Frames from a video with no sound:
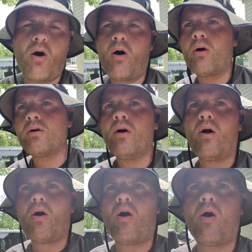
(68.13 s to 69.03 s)

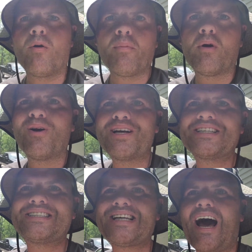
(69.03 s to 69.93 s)
Armor
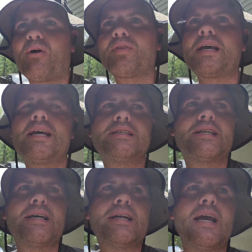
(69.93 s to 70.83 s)
Southeast Indiana
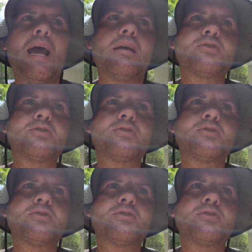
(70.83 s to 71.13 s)
Tour.